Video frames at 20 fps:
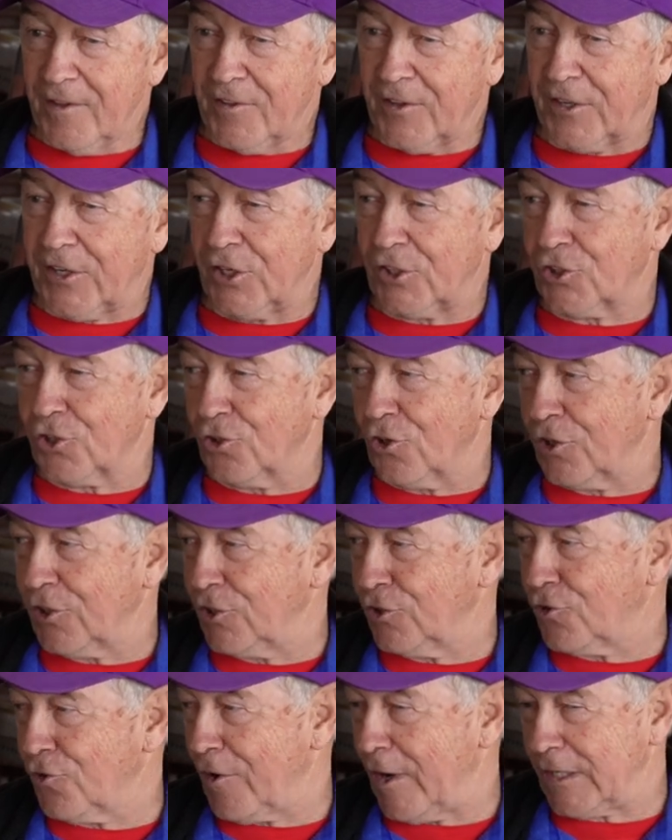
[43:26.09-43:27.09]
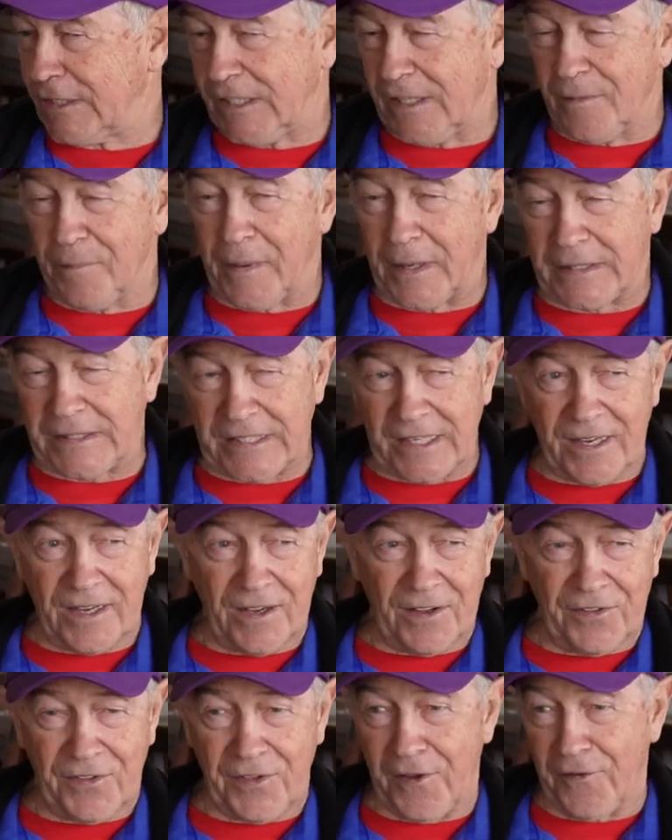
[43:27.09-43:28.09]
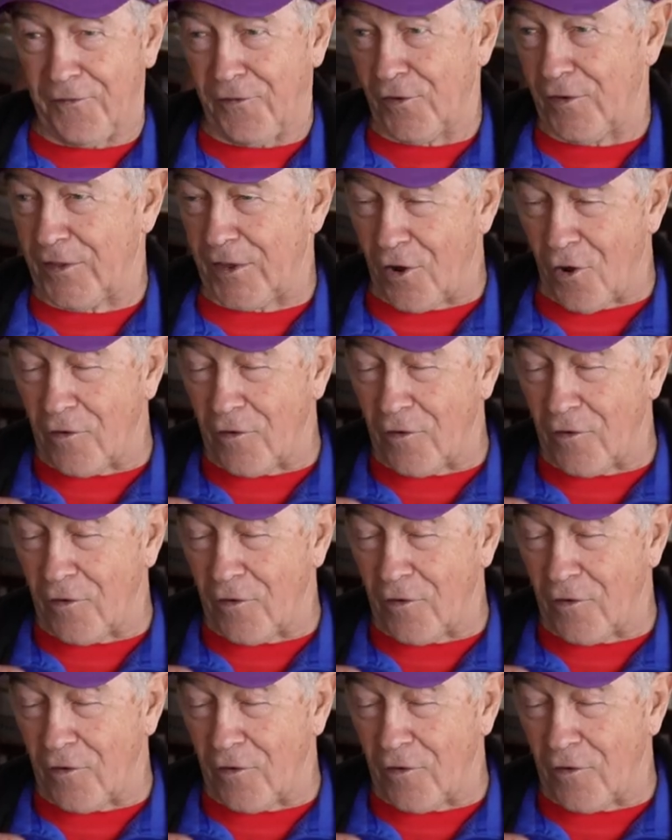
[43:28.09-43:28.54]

the kids are not into racing, but uh, they they